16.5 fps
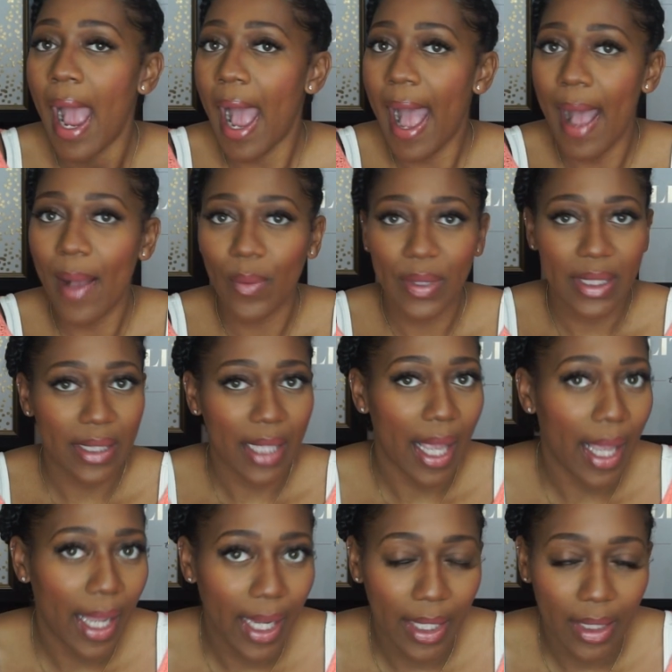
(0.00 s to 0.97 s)
I would
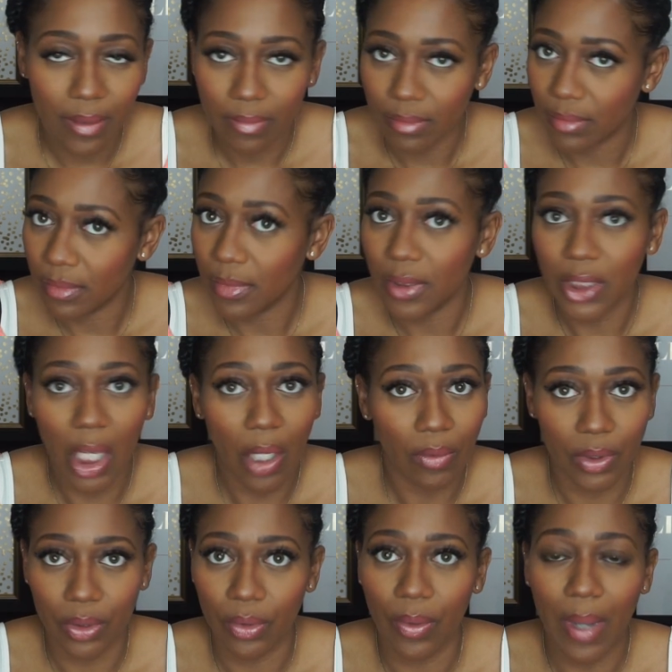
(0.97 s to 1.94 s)
say
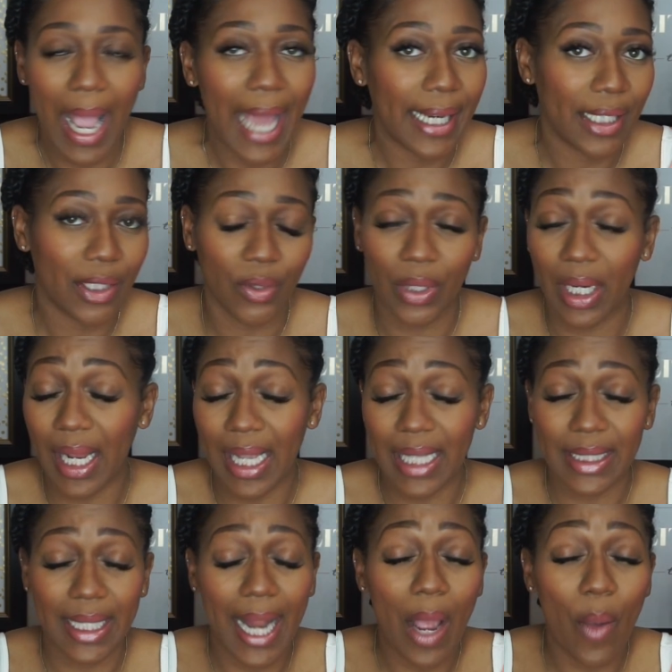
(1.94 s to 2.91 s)
don't do. I didn't do that. Like I
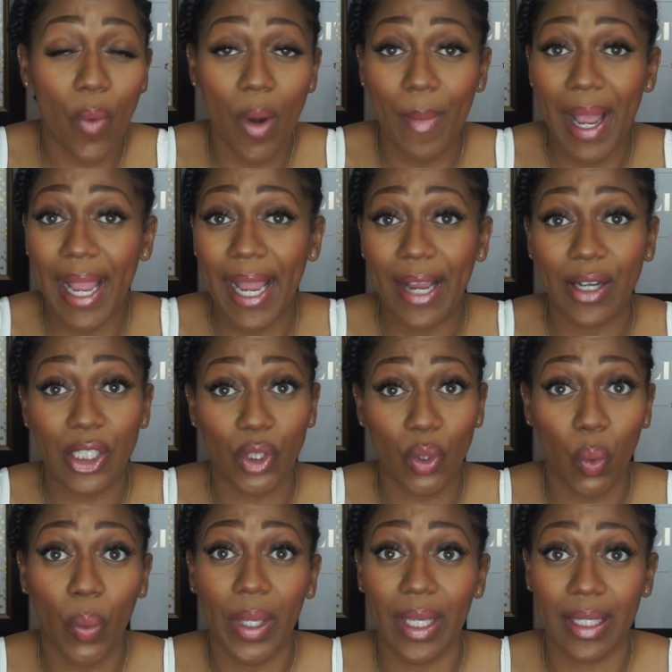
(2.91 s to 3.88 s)
said, I wore my hair in
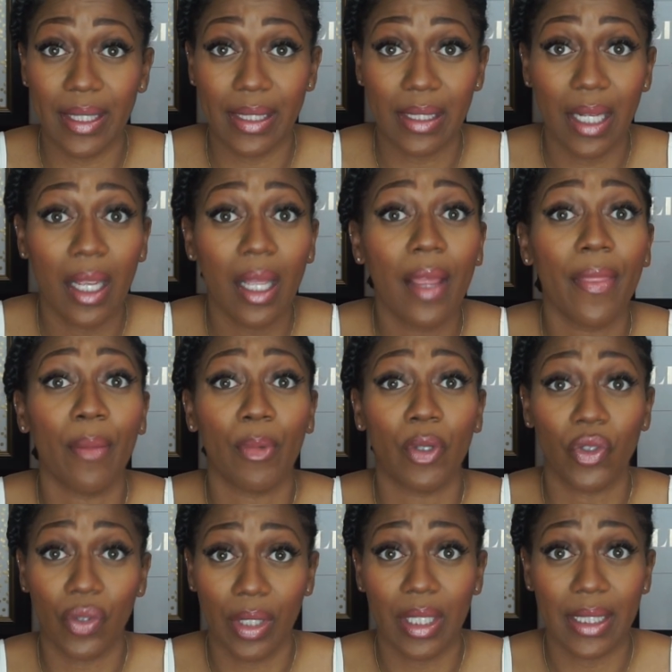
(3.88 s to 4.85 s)
twist the
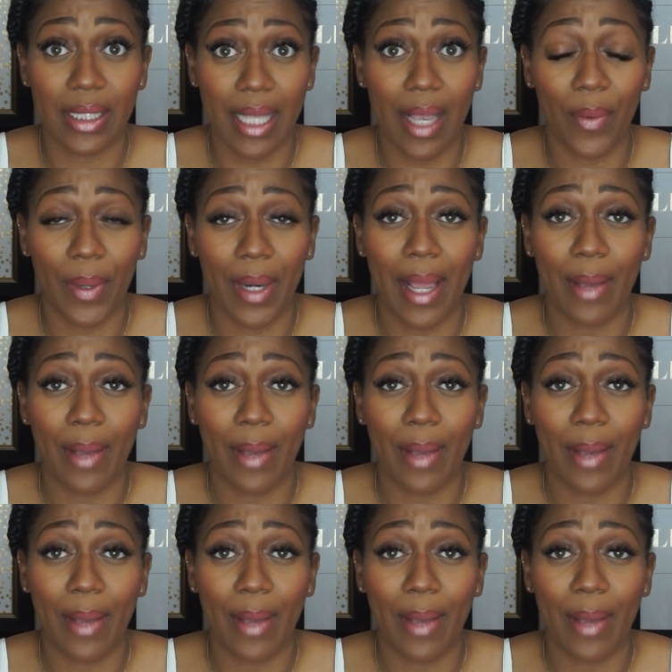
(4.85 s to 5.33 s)
majority of the time when